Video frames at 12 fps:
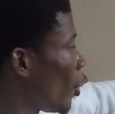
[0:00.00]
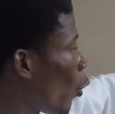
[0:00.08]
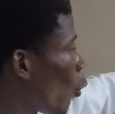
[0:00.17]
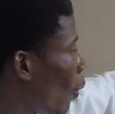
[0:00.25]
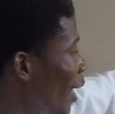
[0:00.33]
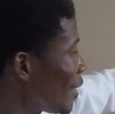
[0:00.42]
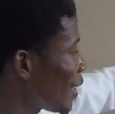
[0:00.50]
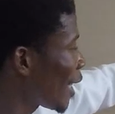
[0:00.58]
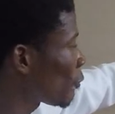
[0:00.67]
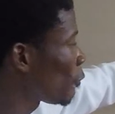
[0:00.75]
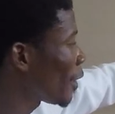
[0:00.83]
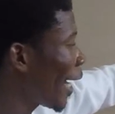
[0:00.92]
Once
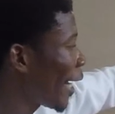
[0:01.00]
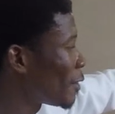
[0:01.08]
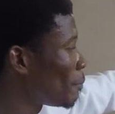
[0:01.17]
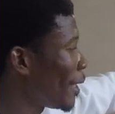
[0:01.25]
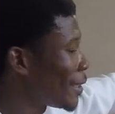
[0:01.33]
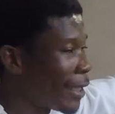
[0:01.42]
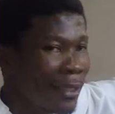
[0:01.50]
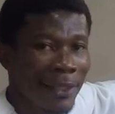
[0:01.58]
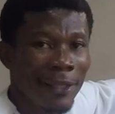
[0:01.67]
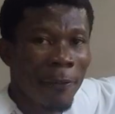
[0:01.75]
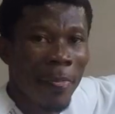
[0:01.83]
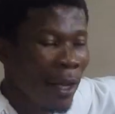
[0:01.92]
that figure is measured,
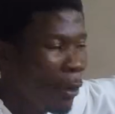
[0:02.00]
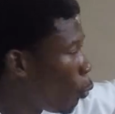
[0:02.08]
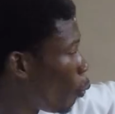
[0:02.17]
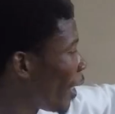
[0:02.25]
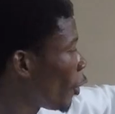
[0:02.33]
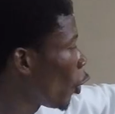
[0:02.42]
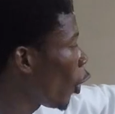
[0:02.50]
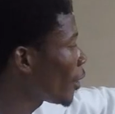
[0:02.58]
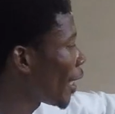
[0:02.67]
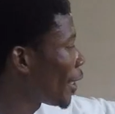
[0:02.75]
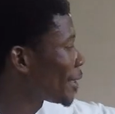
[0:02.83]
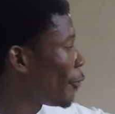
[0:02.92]
we know
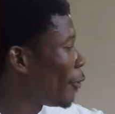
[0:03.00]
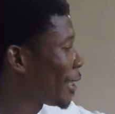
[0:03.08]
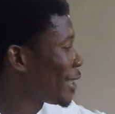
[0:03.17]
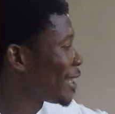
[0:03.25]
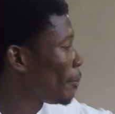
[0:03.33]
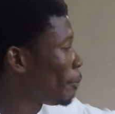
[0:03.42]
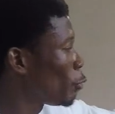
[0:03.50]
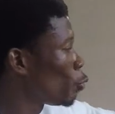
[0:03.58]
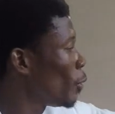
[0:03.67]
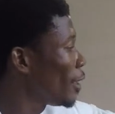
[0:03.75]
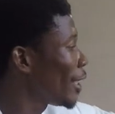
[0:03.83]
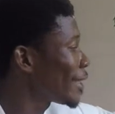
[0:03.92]
there is a relationship
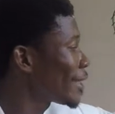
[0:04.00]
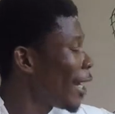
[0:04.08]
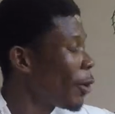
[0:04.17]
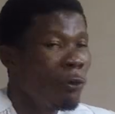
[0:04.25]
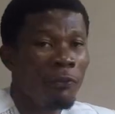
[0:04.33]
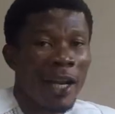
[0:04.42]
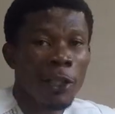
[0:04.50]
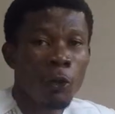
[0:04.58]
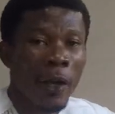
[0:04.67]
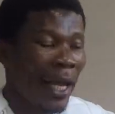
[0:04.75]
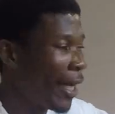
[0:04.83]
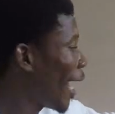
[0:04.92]
between that error value
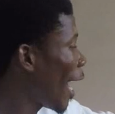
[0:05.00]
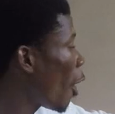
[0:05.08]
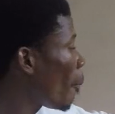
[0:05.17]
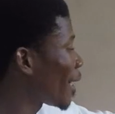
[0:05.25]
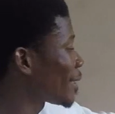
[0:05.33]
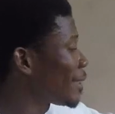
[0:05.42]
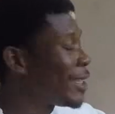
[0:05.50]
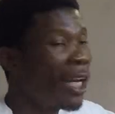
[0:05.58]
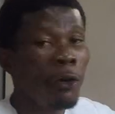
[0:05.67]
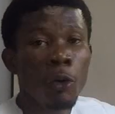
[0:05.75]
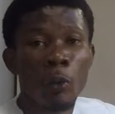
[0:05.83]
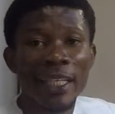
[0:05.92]
and how much
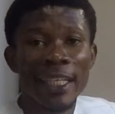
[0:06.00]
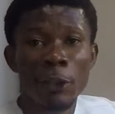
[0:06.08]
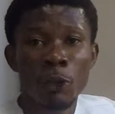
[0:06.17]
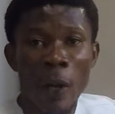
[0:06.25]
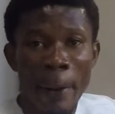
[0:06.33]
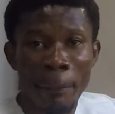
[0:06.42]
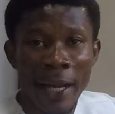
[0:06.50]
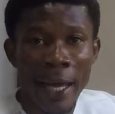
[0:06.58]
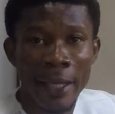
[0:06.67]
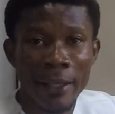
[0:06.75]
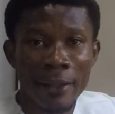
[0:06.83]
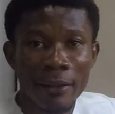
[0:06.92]
steering we need to apply,